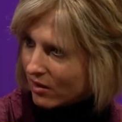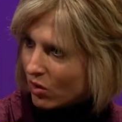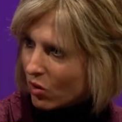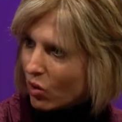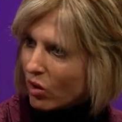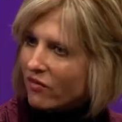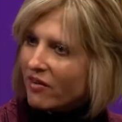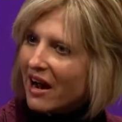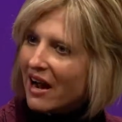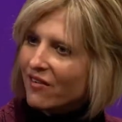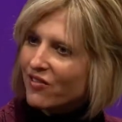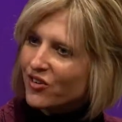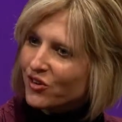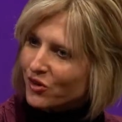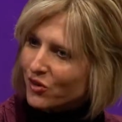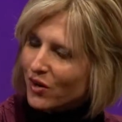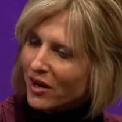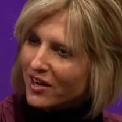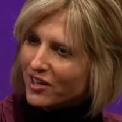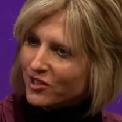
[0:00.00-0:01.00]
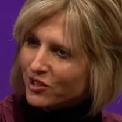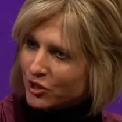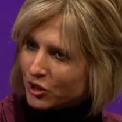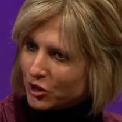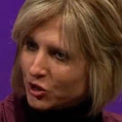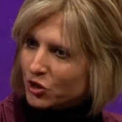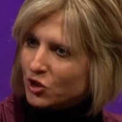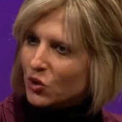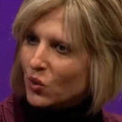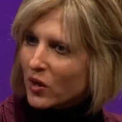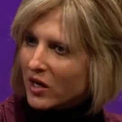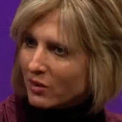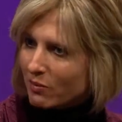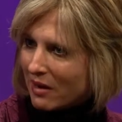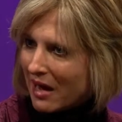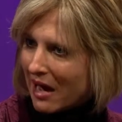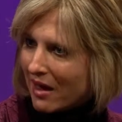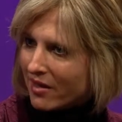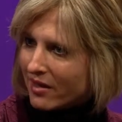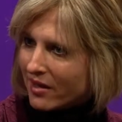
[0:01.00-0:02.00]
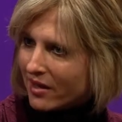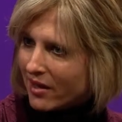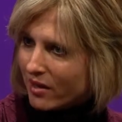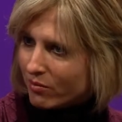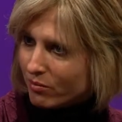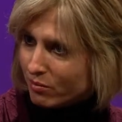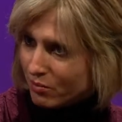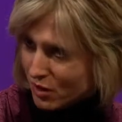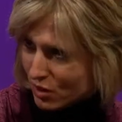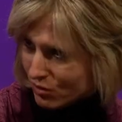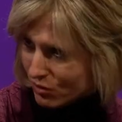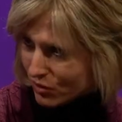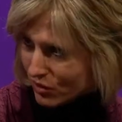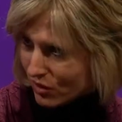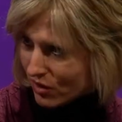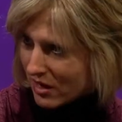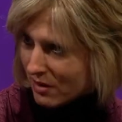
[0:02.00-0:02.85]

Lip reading: or have had their credit destroyed by the abuser.